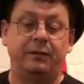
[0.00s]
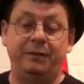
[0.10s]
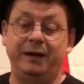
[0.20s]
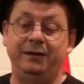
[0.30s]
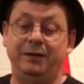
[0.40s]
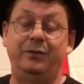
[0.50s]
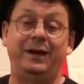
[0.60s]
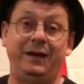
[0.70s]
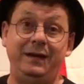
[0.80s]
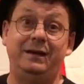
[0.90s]
But you know
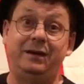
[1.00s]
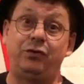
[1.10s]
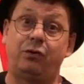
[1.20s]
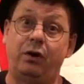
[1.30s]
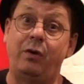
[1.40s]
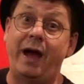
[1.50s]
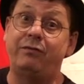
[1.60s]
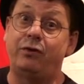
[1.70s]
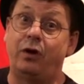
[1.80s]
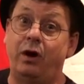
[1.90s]
what? He did grow
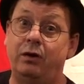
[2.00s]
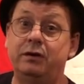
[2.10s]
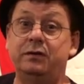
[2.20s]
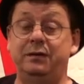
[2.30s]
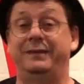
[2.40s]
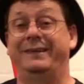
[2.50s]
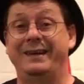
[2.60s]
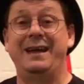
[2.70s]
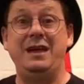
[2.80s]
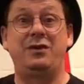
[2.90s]
after all.
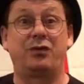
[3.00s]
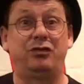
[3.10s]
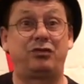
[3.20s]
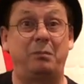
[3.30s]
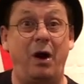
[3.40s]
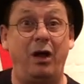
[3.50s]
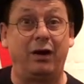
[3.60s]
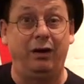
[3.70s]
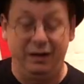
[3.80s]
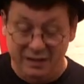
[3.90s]
He grew
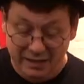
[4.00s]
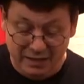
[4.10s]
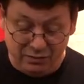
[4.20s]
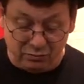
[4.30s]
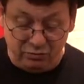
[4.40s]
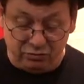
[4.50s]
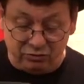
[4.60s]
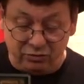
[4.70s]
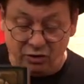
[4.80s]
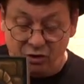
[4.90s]
smaller. He grew
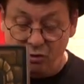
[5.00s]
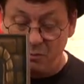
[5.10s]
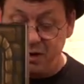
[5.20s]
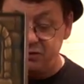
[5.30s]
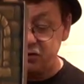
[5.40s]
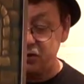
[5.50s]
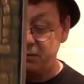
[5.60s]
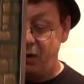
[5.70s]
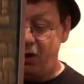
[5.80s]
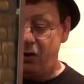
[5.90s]
so much
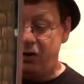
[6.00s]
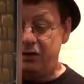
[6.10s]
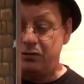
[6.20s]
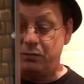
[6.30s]
smaller and